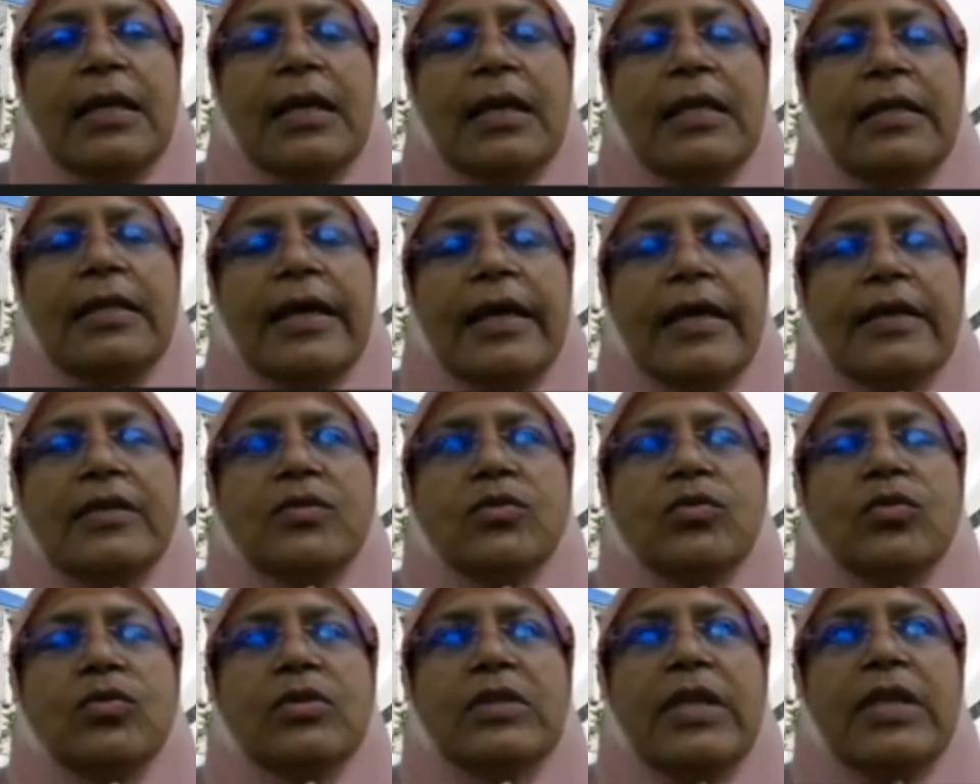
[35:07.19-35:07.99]
it
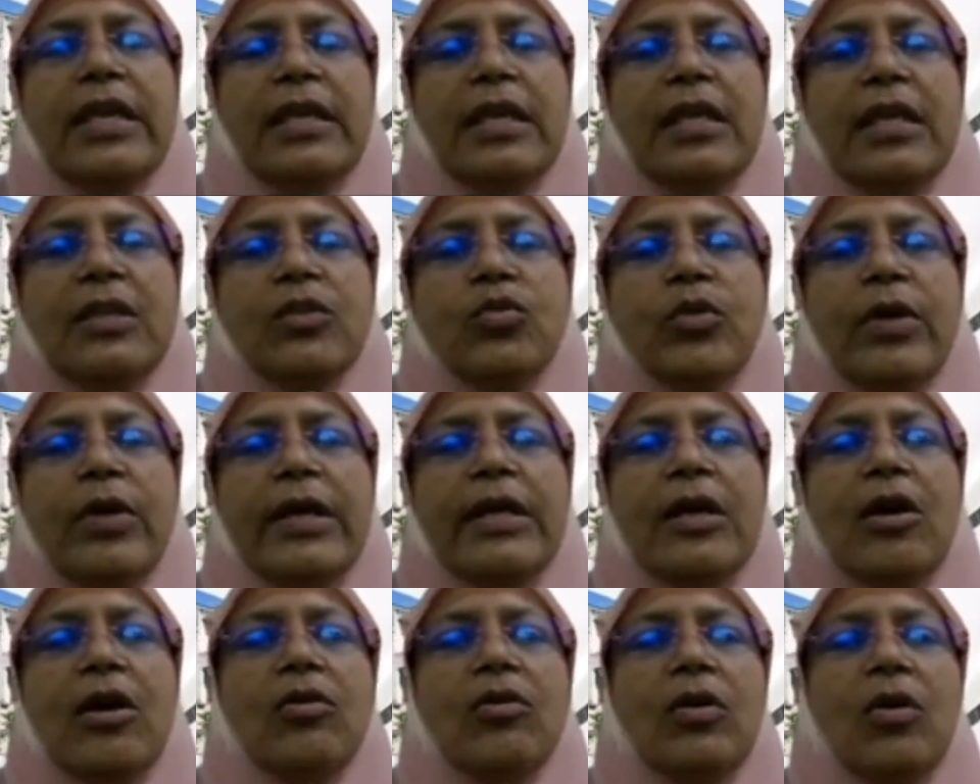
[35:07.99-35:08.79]
has to take into
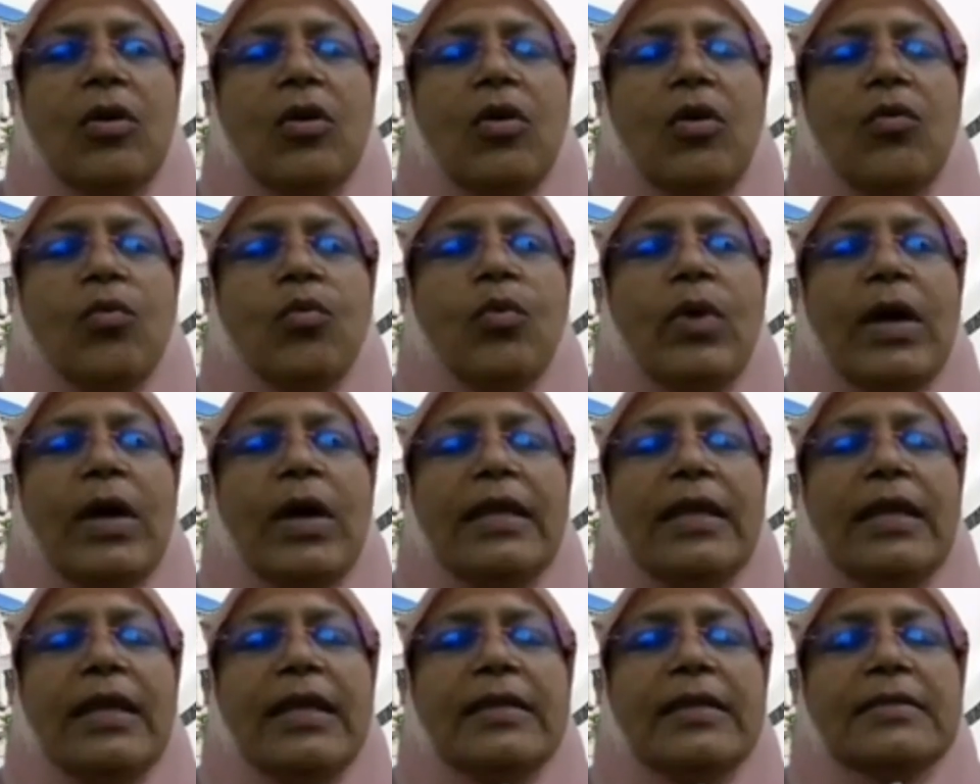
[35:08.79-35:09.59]
account of
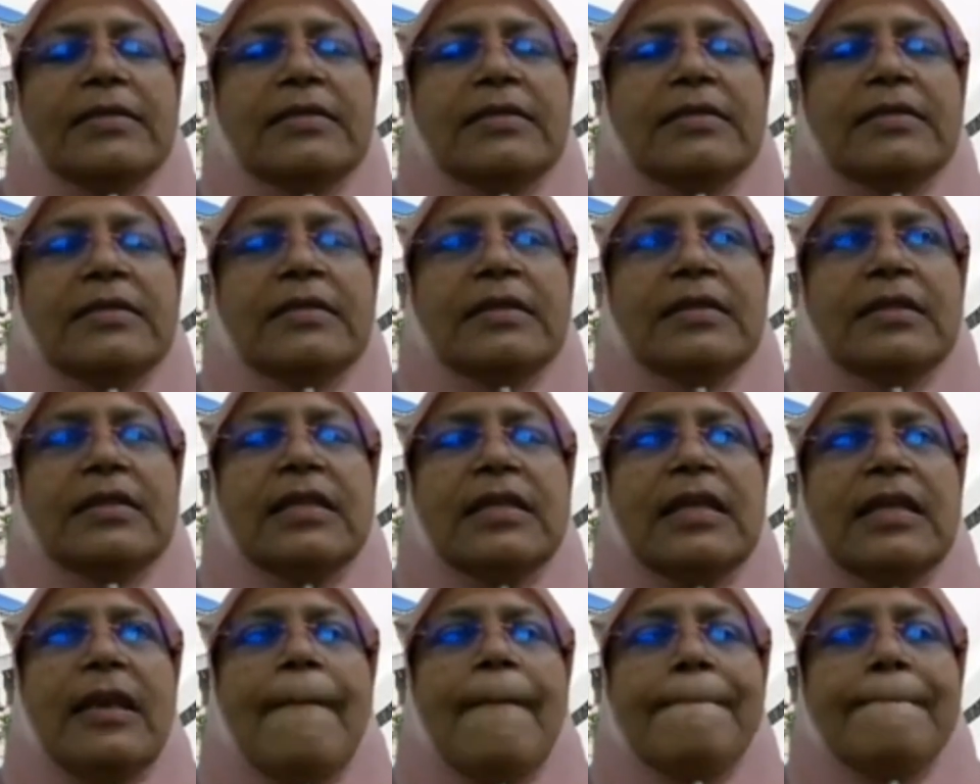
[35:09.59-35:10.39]
what is
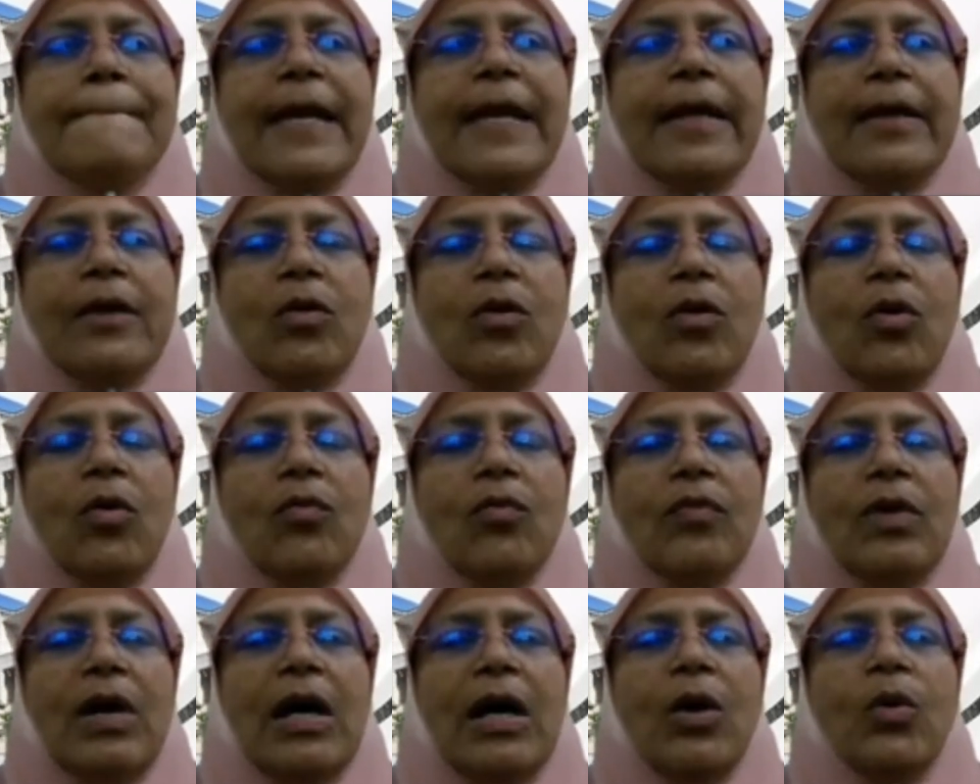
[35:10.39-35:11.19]
the impact
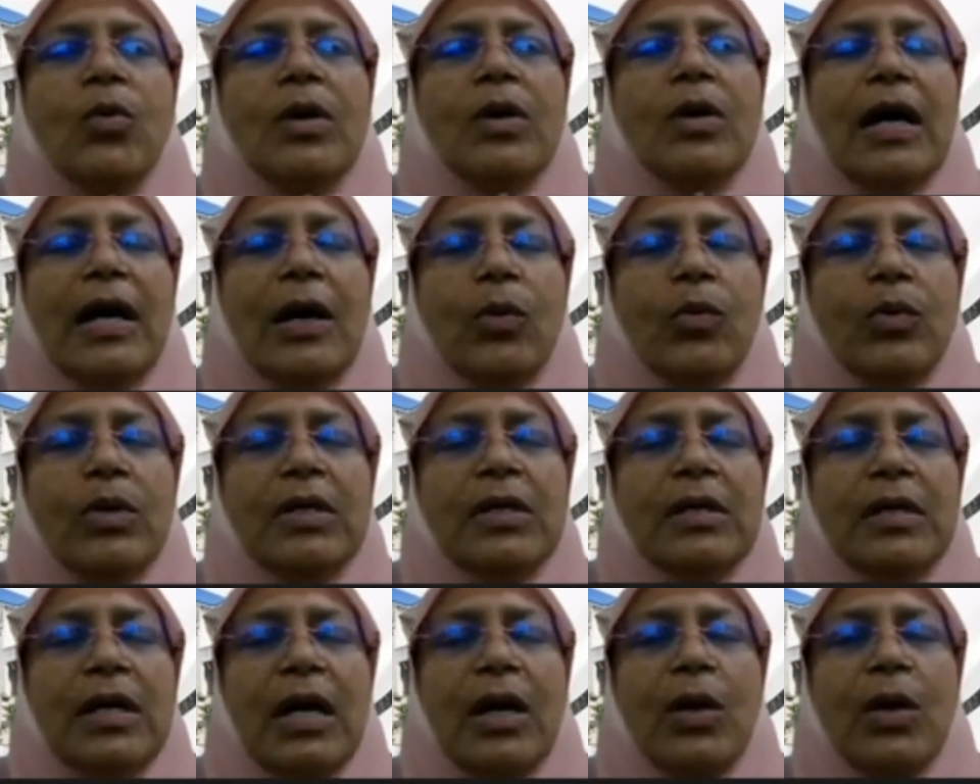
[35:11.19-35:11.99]
of
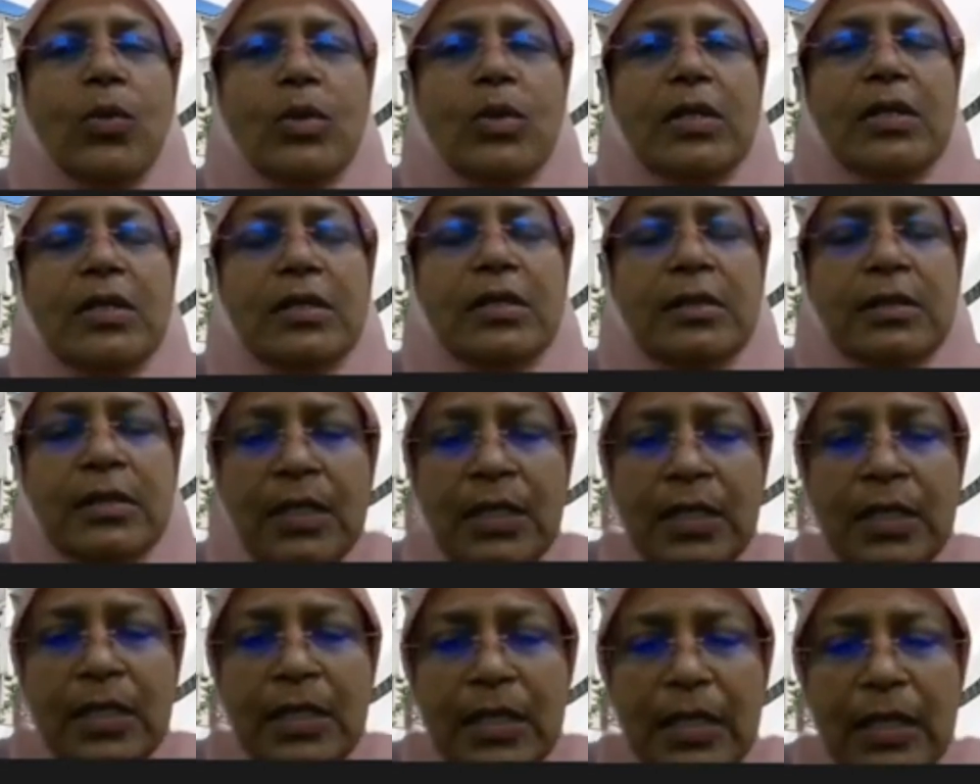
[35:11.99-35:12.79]
our